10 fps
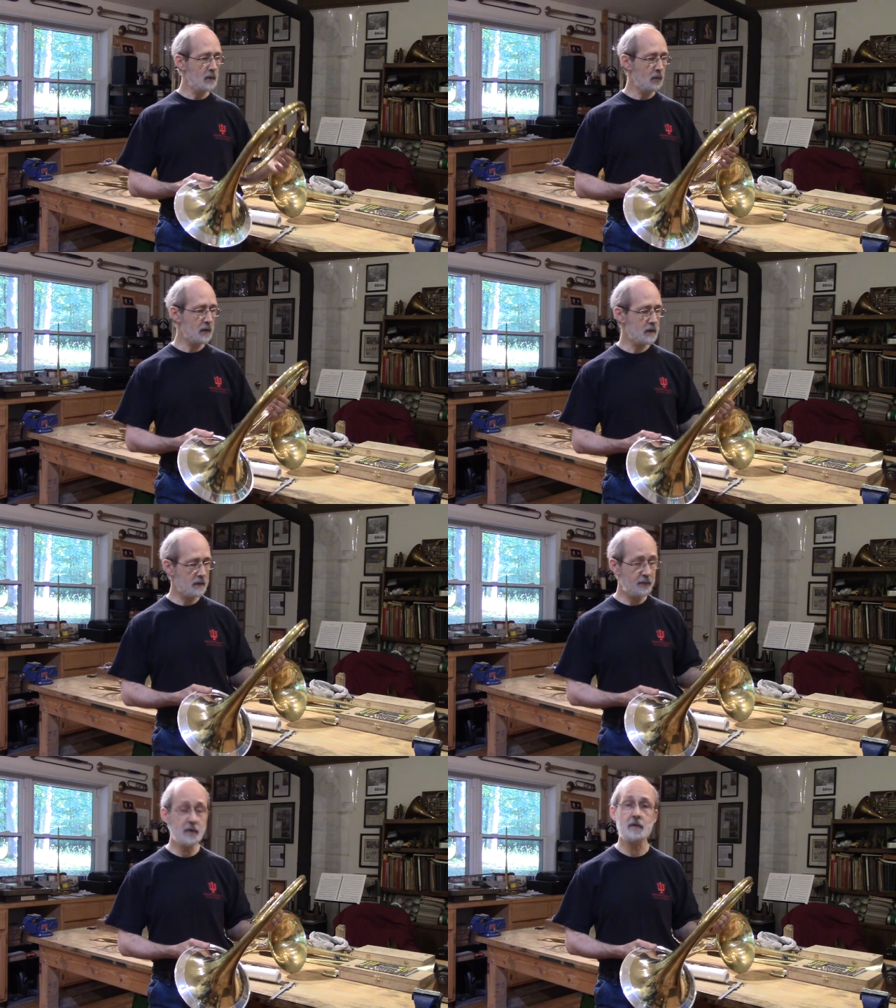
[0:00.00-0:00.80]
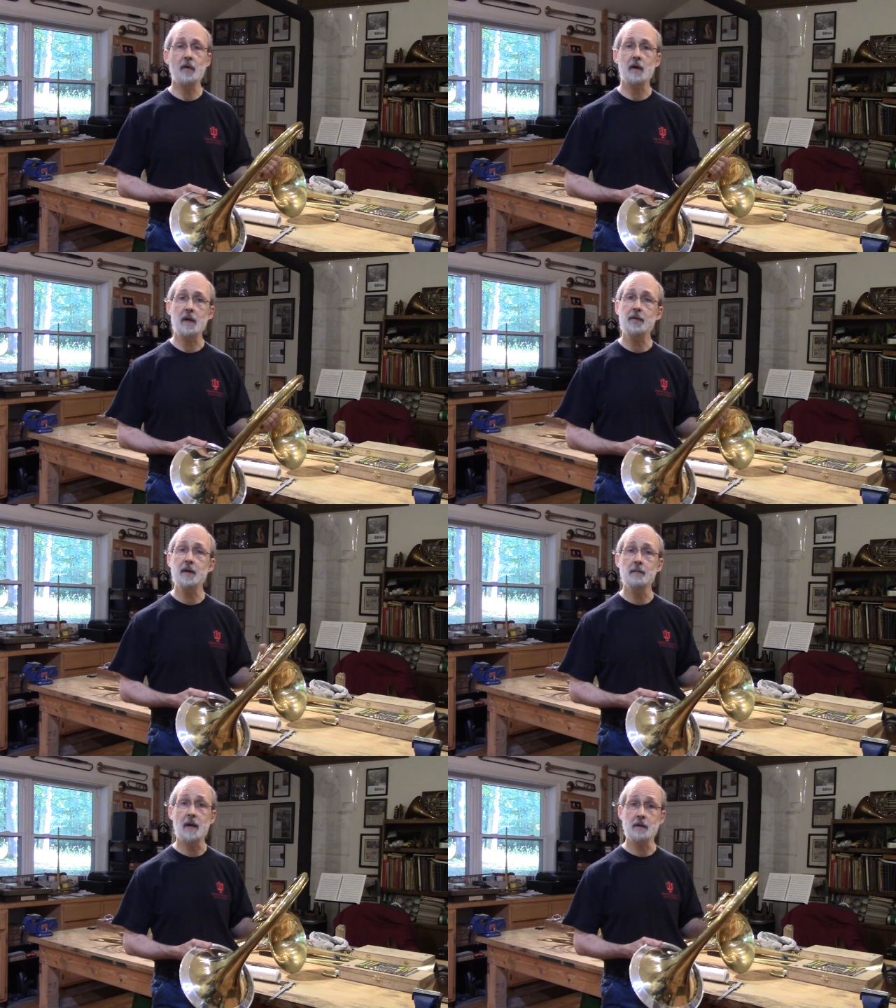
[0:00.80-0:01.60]
was to, first of all, get the
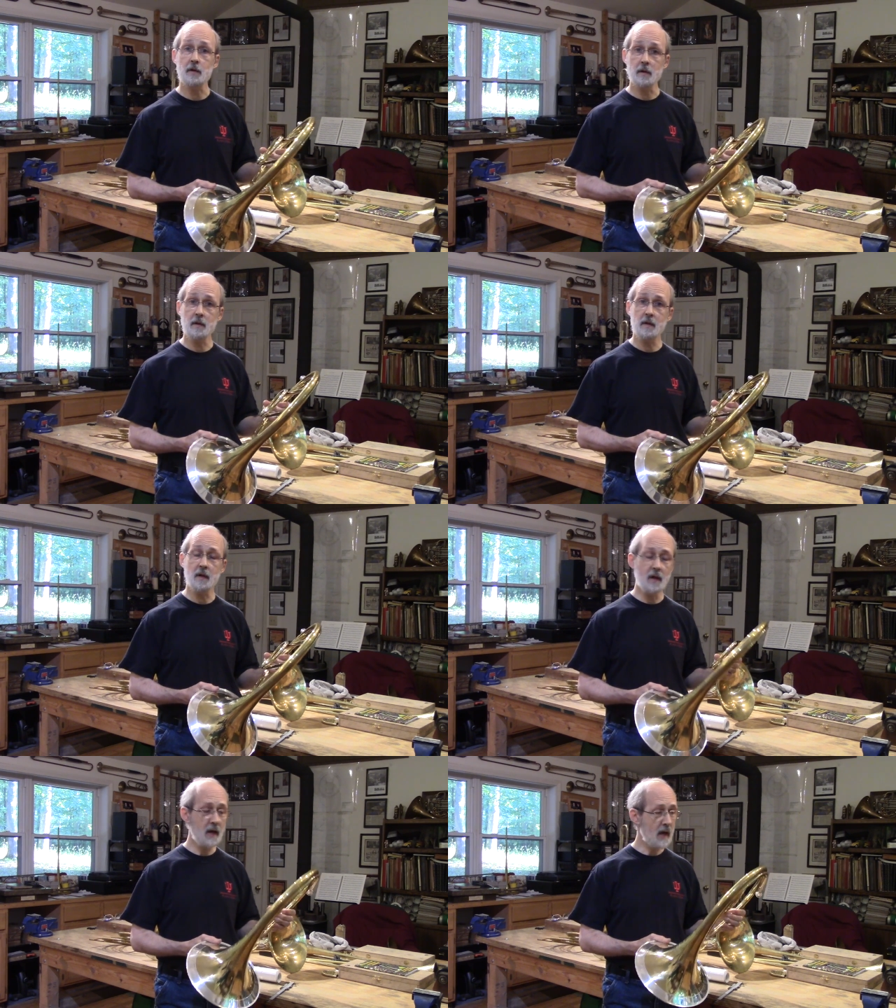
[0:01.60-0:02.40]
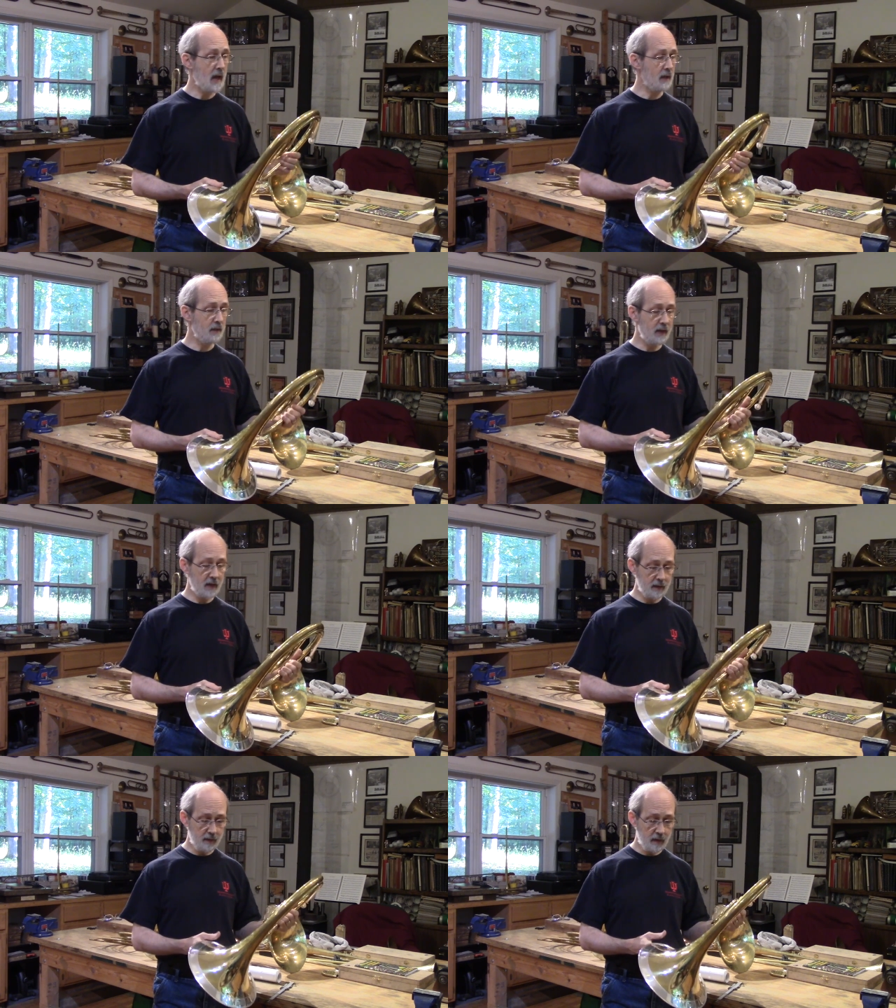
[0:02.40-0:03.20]
dimensions, and
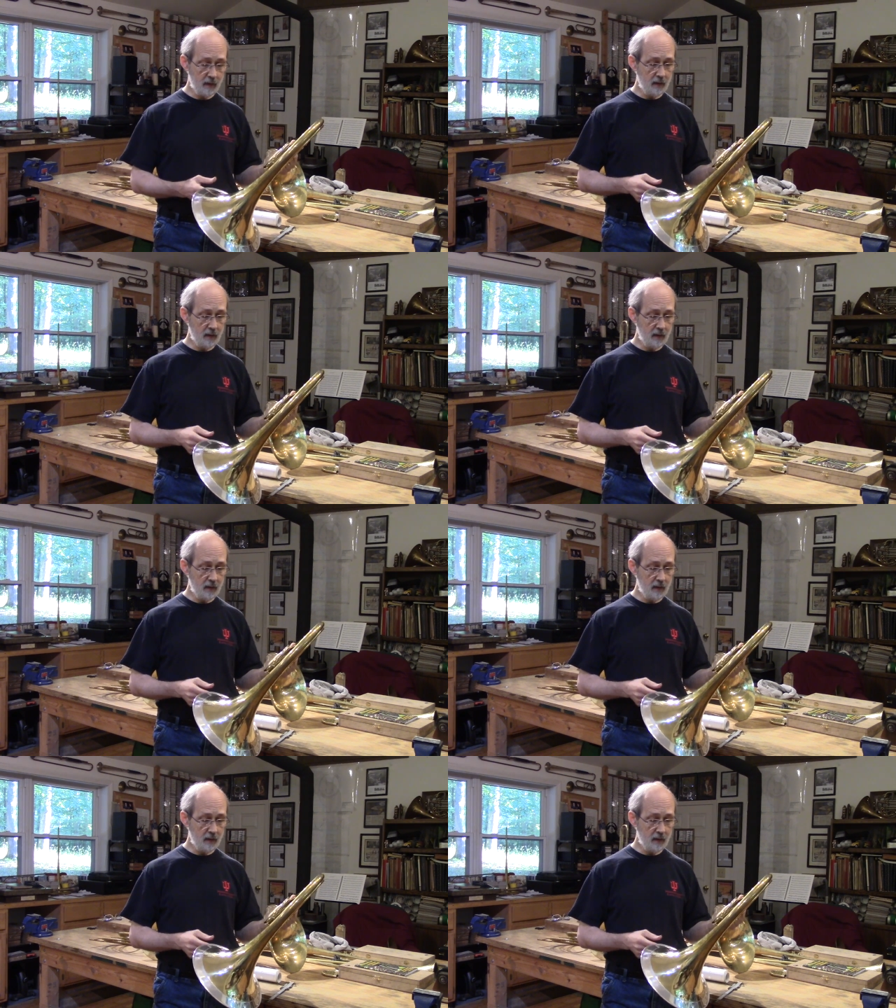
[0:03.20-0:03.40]
then